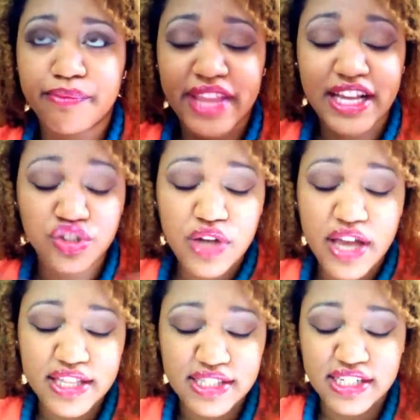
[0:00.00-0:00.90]
natural
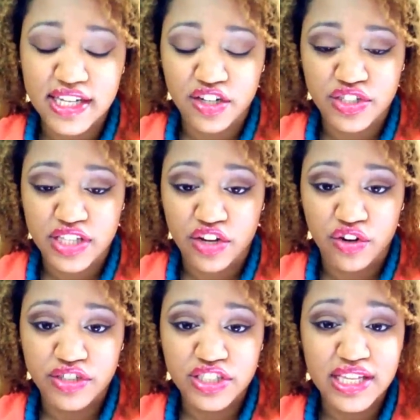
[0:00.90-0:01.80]
heads need to understand,
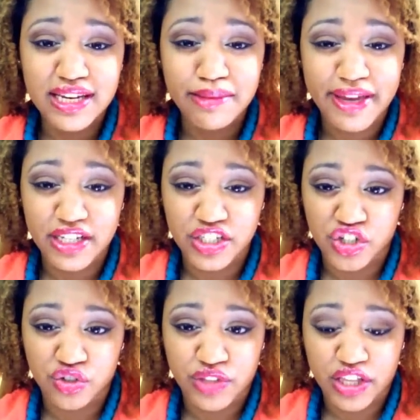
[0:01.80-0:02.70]
or just anybody in
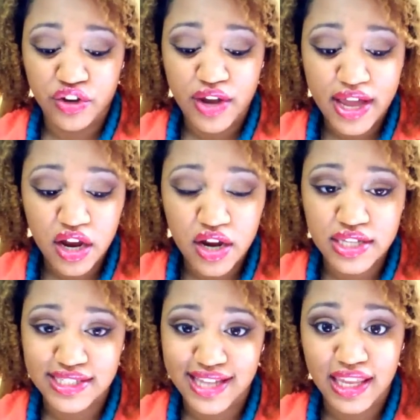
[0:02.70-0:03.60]
general, that your hair
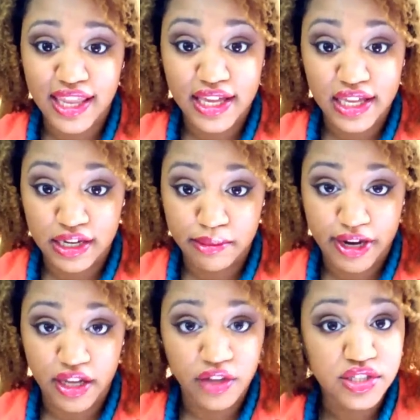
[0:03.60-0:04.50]
is not like
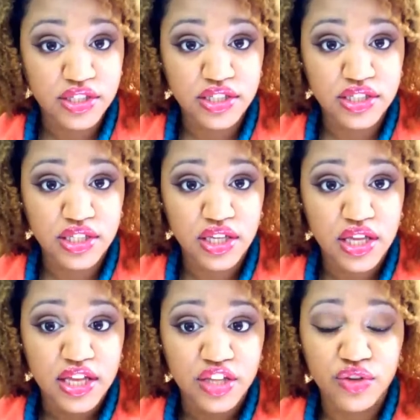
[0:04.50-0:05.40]
anybody else's.
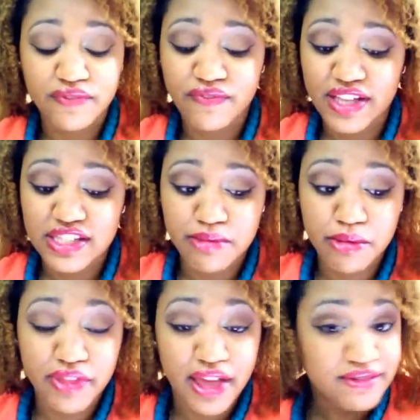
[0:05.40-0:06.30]
You can find some
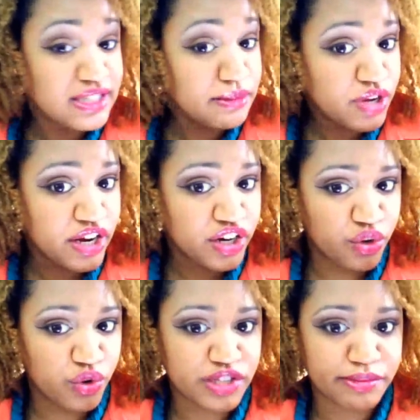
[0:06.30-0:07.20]
people that have similar hair to
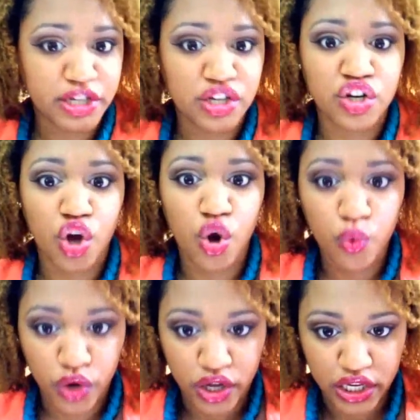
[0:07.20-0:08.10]
yours, but no
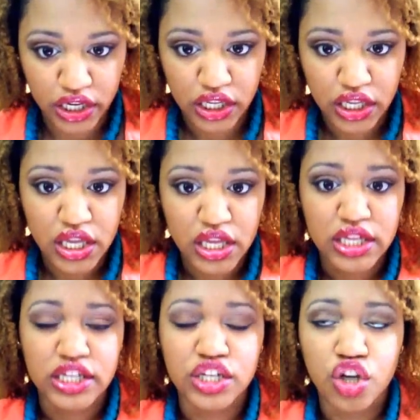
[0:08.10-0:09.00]

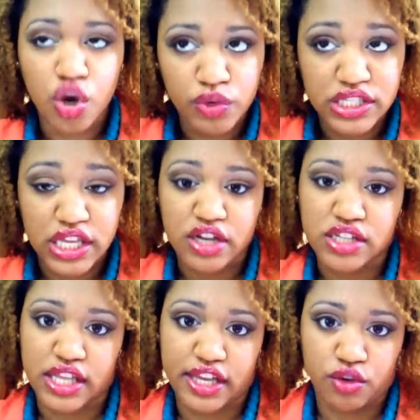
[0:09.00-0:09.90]
one's hair
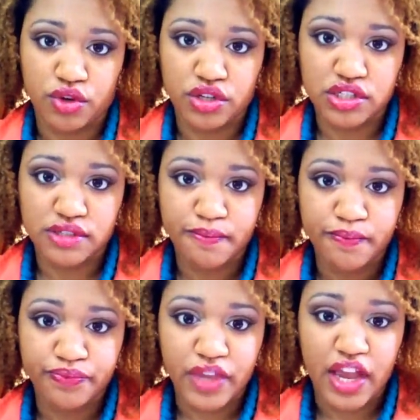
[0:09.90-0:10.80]
is like yours.
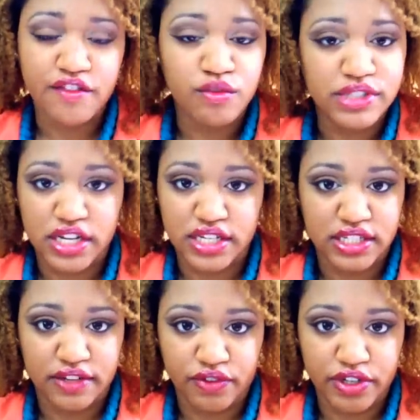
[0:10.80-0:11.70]
Everyone's hair is
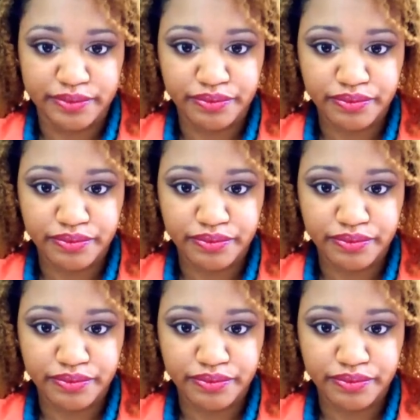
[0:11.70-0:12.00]
different.